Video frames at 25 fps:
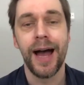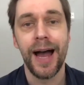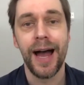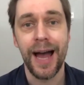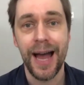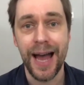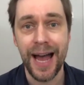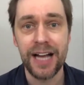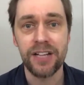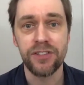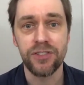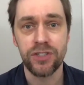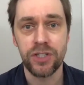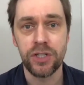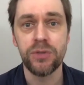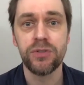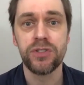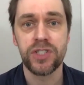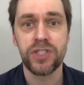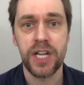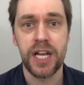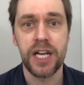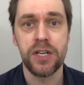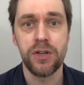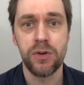as you
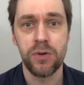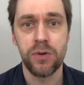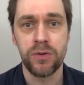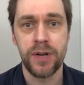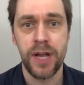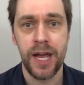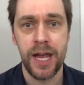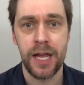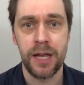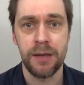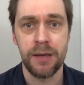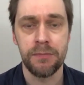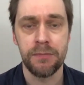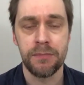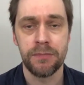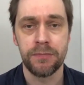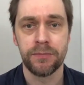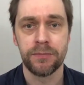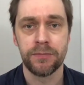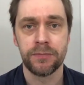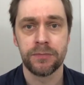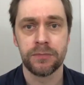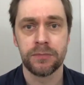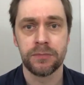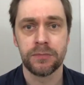say your name.
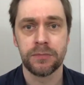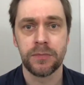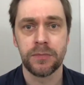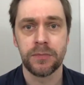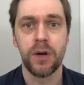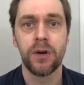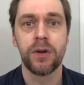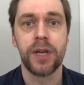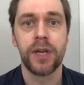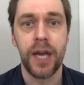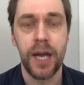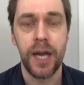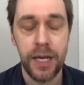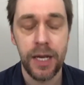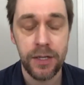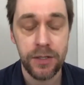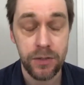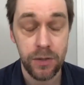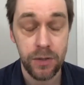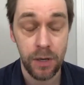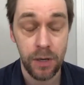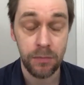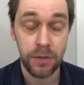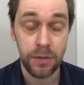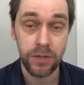Okay,
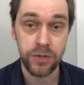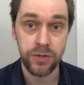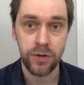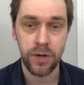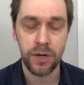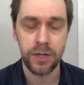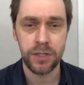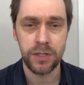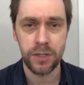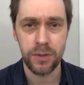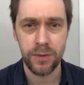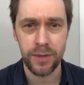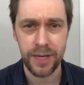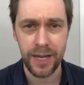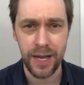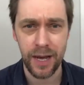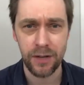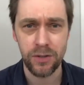so I'm going to try and do it now.